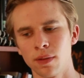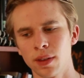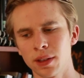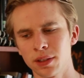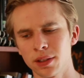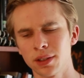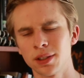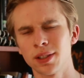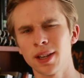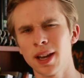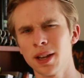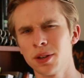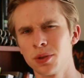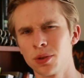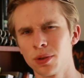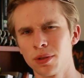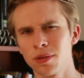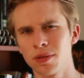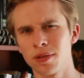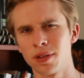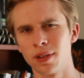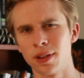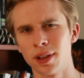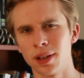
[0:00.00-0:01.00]
There's a sad
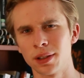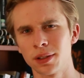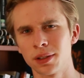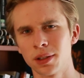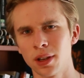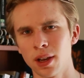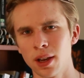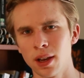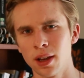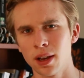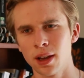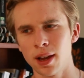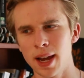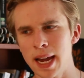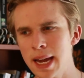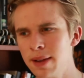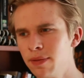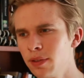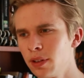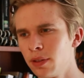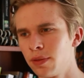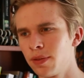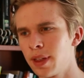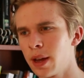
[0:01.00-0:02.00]
truth to this.
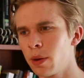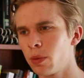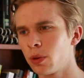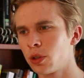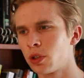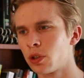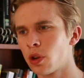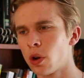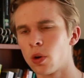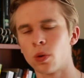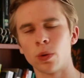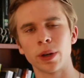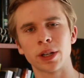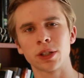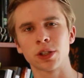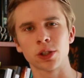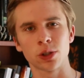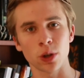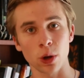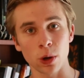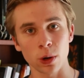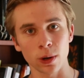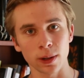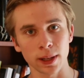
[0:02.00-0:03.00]
Even if there was no
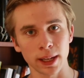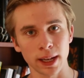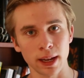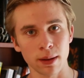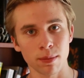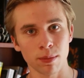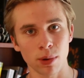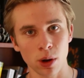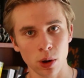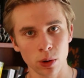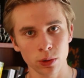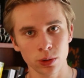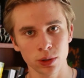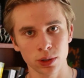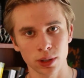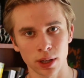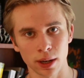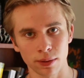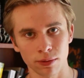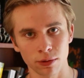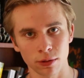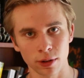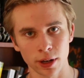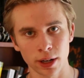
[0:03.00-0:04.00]
externally imposed
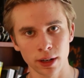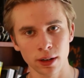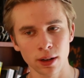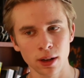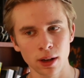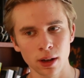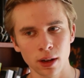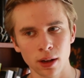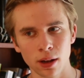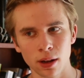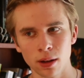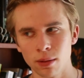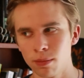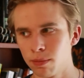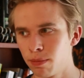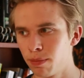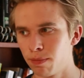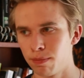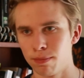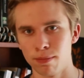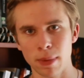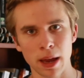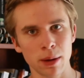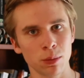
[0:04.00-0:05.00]
suffering,
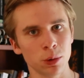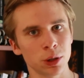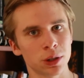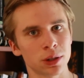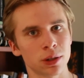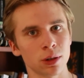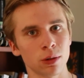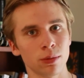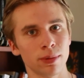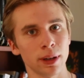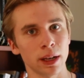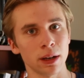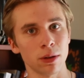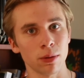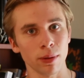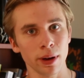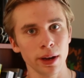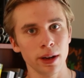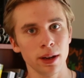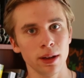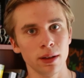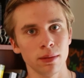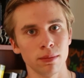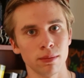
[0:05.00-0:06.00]
men would still be
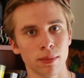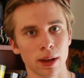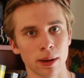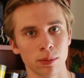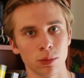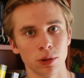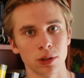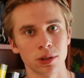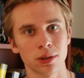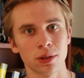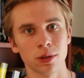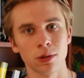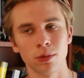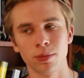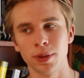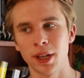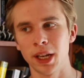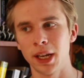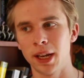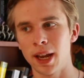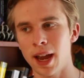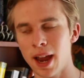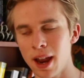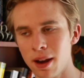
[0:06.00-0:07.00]
greedy, men would still
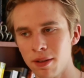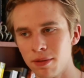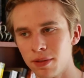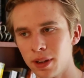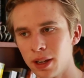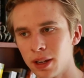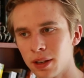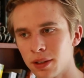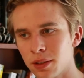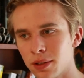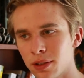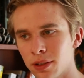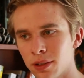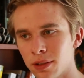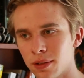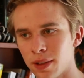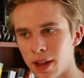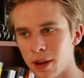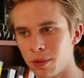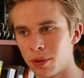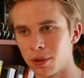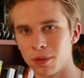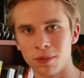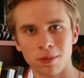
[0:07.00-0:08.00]
be envious,
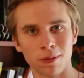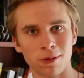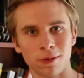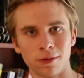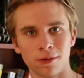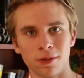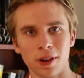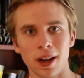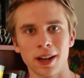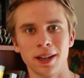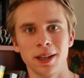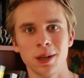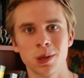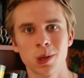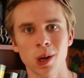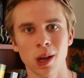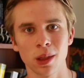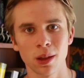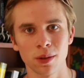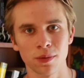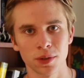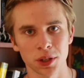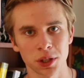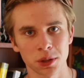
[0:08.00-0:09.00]
they would fight each
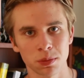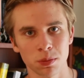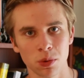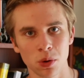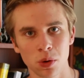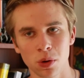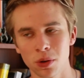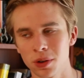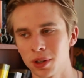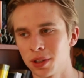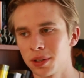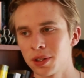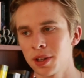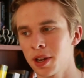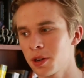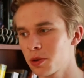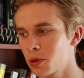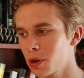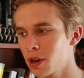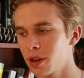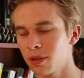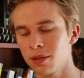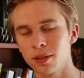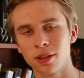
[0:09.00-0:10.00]
other for sport,
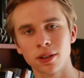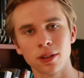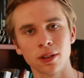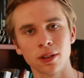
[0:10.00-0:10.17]
etc.,